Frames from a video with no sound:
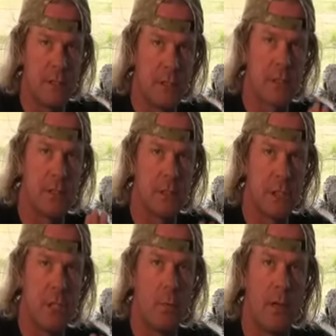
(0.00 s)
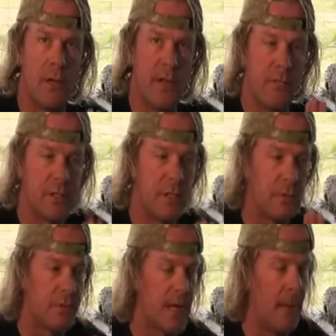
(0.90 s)
consistent cheek weld every
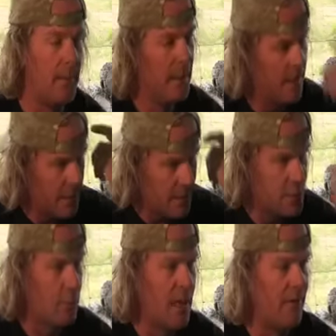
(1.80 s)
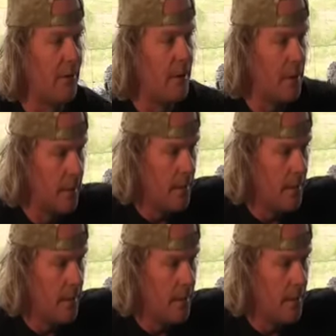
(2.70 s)
single time. It's irrelevant.